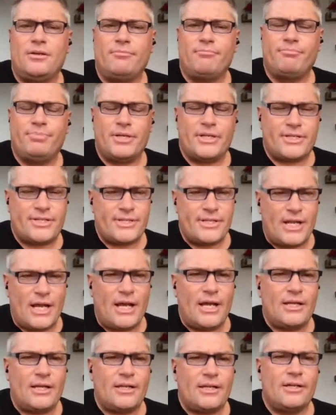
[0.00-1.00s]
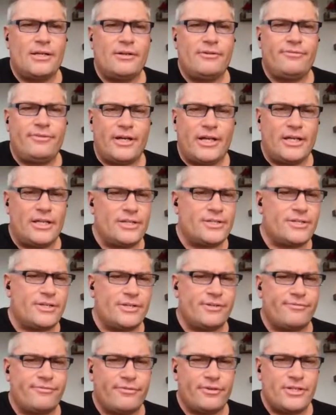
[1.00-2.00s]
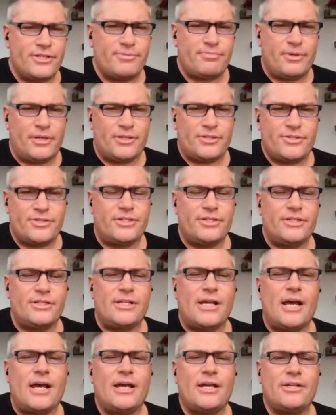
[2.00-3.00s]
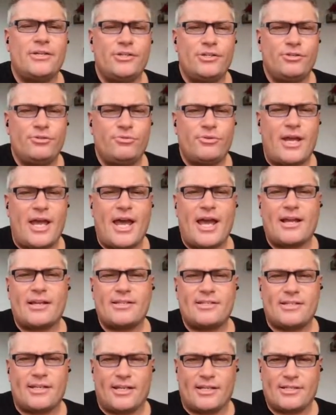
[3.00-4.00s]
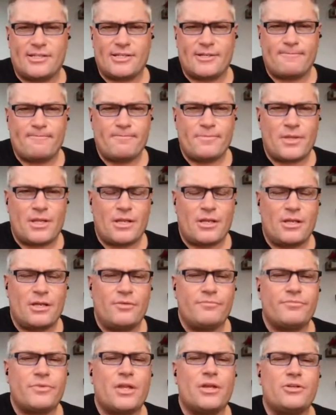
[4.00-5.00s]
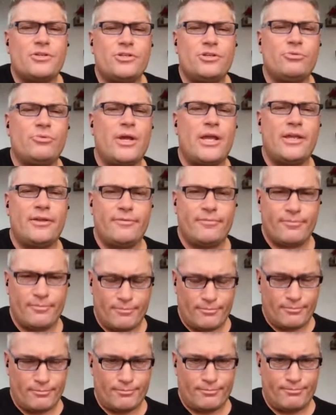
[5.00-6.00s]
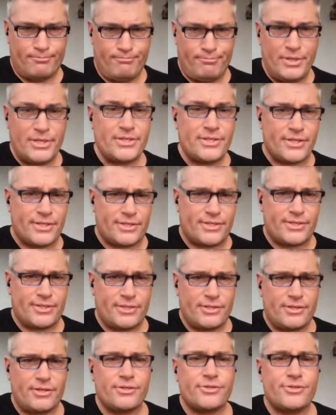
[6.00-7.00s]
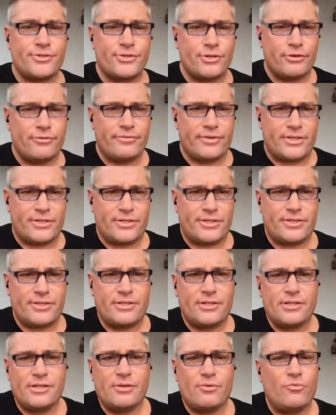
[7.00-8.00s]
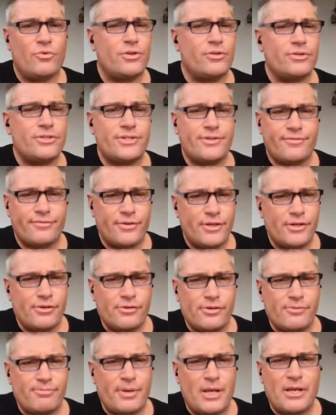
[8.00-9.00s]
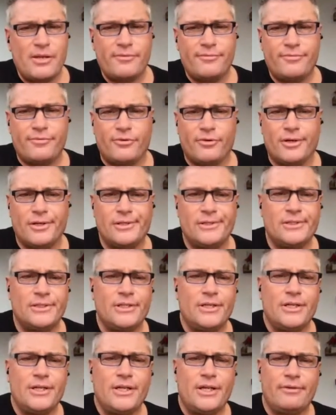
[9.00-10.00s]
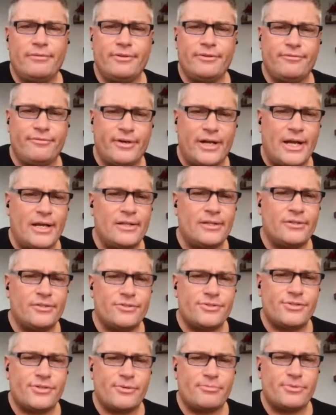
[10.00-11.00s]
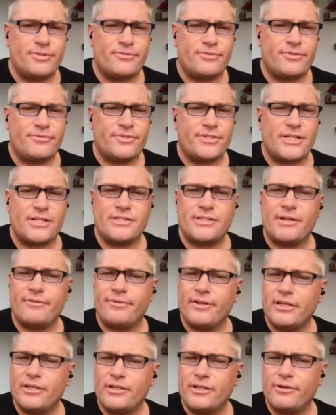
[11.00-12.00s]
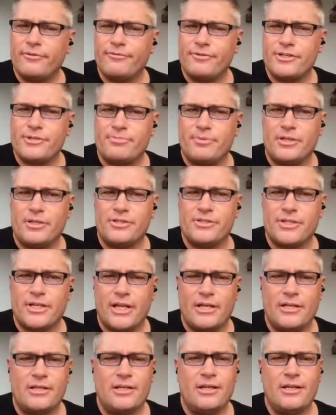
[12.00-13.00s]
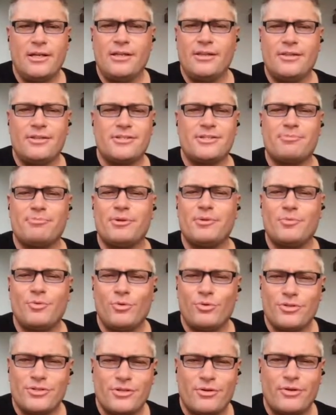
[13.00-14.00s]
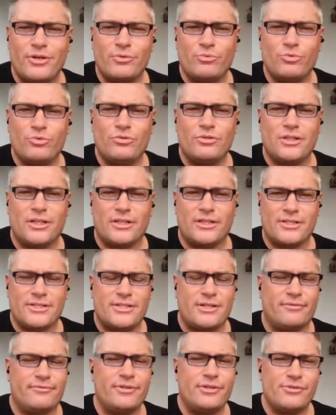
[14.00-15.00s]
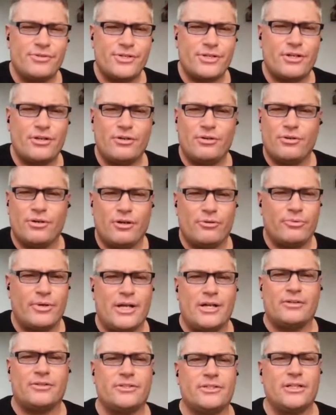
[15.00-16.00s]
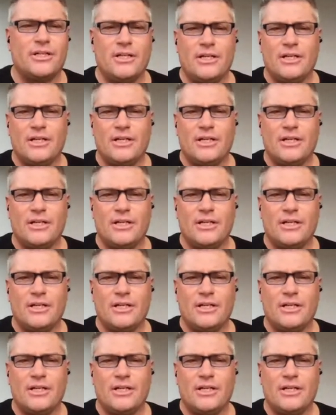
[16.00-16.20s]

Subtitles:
But it's not a violation of free speech to deny you access to a business, a service, whether it's free or you're paying for it. If you violate those terms of service, that's not violating your free speech. Again, the Supreme Court has already ruled on this stuff years ago around